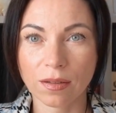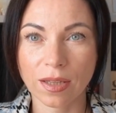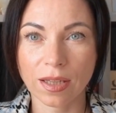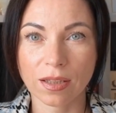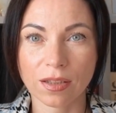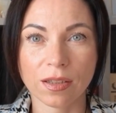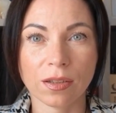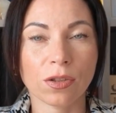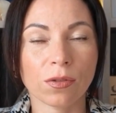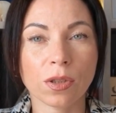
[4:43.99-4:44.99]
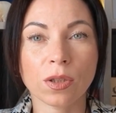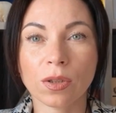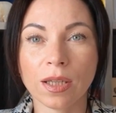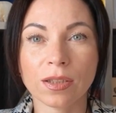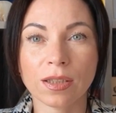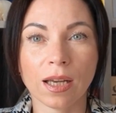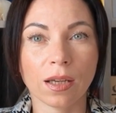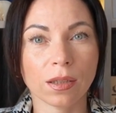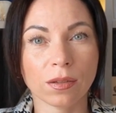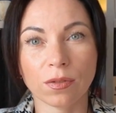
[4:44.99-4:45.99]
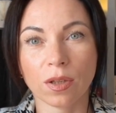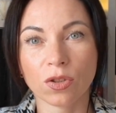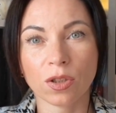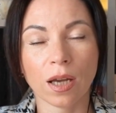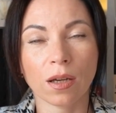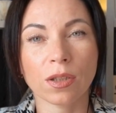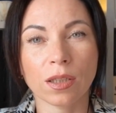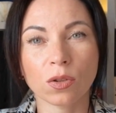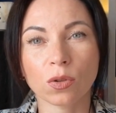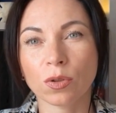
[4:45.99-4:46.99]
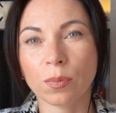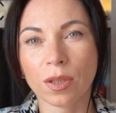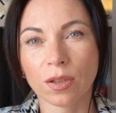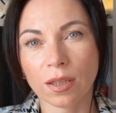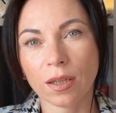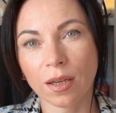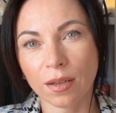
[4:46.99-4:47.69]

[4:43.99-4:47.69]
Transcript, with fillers: The leaders in this field excel in functionality and usability,